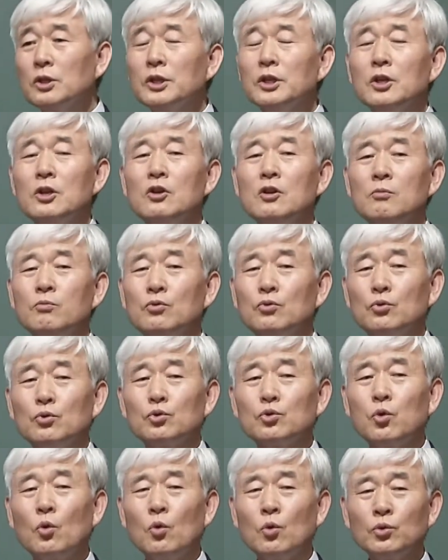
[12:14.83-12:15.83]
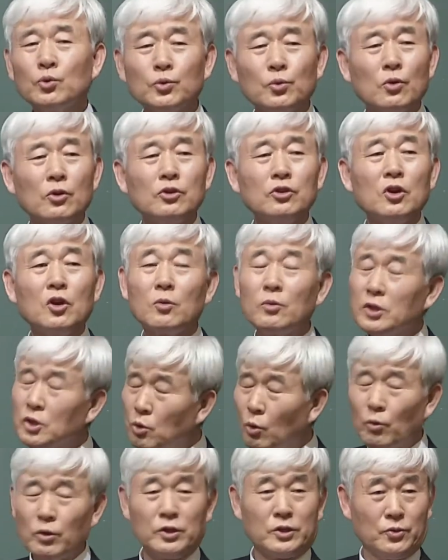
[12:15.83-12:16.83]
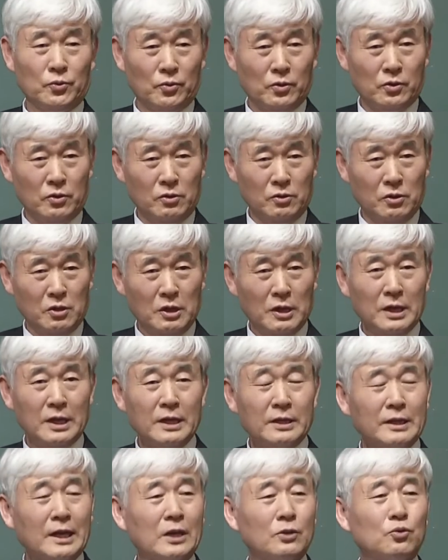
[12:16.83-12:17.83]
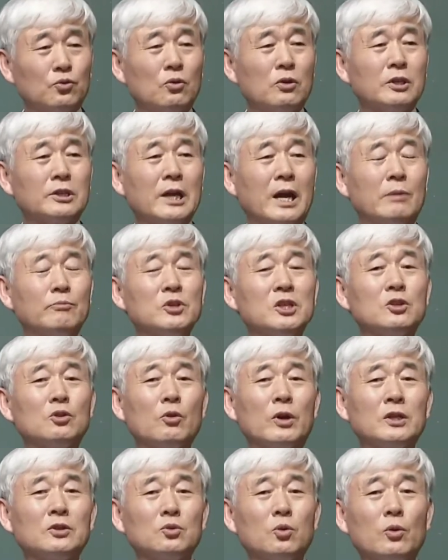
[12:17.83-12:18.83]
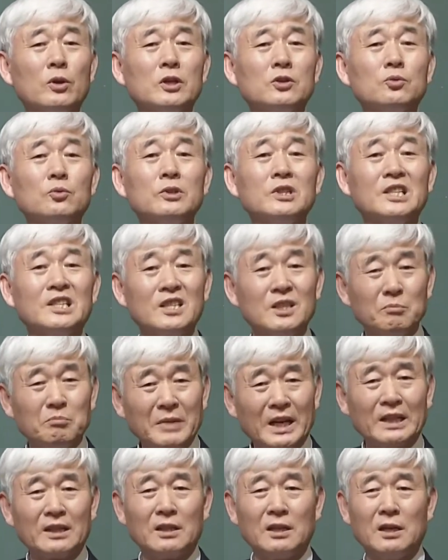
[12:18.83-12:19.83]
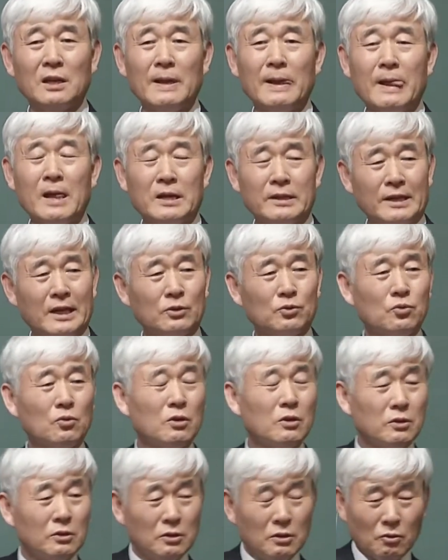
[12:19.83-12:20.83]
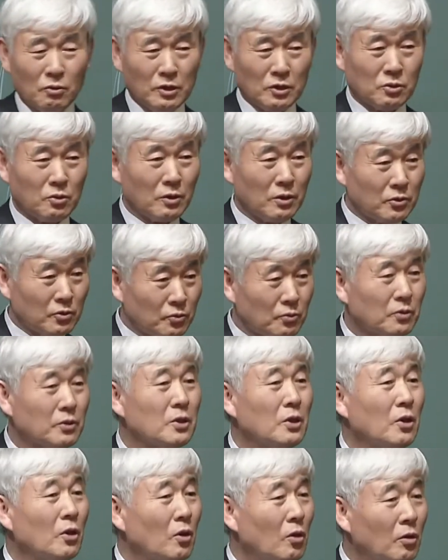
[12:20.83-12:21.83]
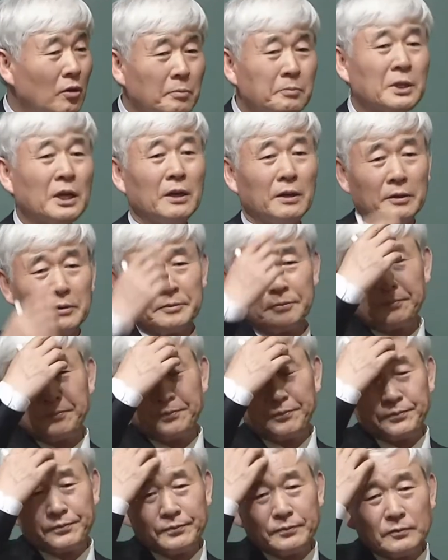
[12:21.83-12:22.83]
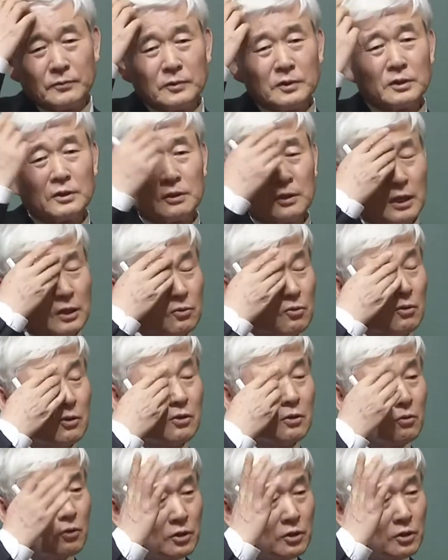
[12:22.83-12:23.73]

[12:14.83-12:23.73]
This is from the quote You can fool all the people some of the time and some of the people all the time, but you cannot fool all the people all the time.